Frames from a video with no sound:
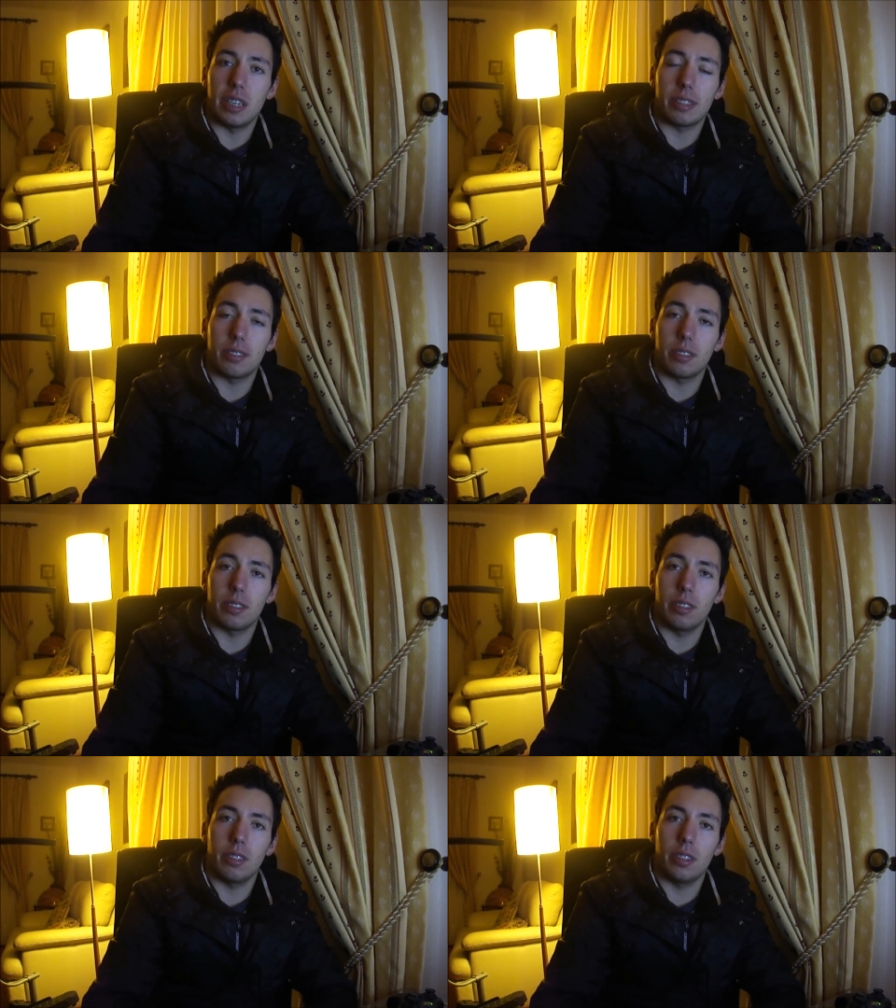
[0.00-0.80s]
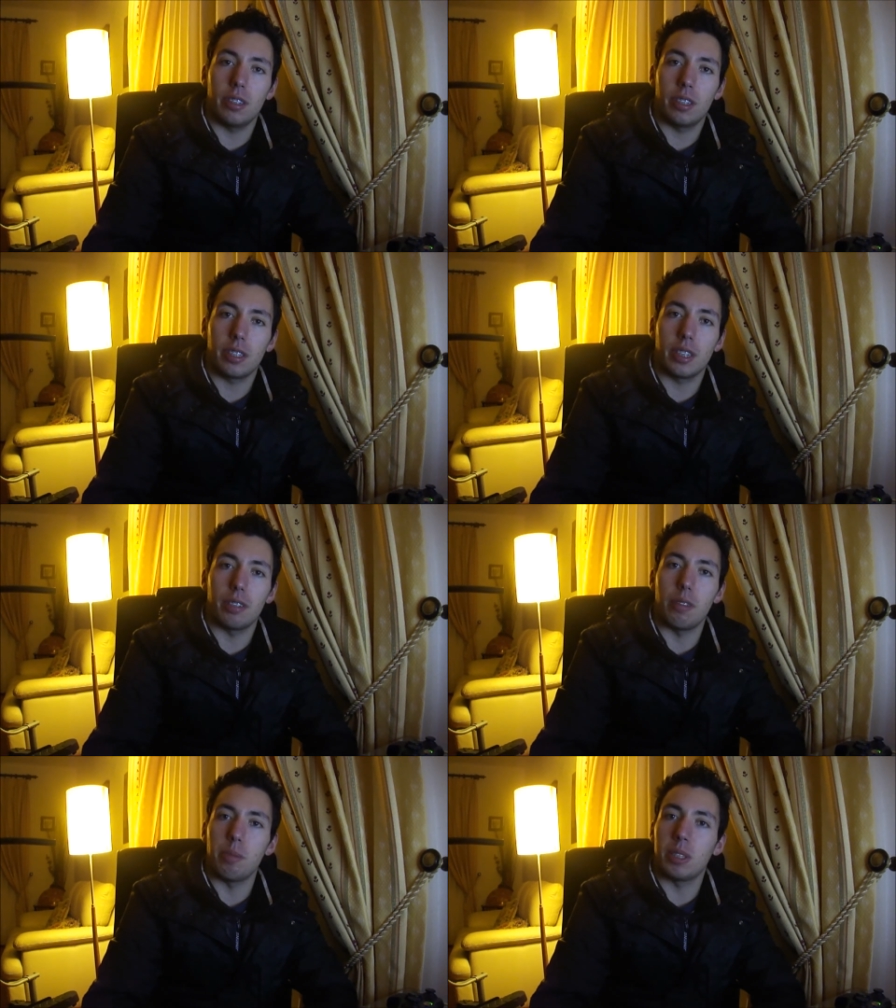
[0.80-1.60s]
that uh,
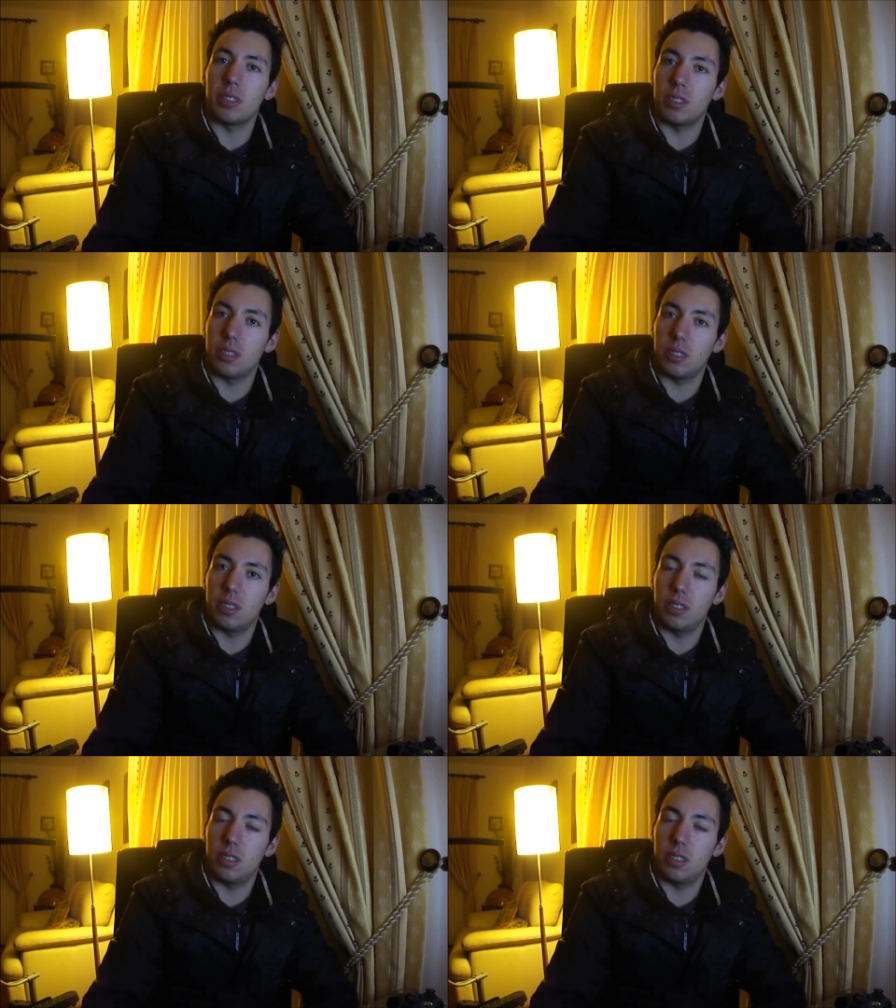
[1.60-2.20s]
can limit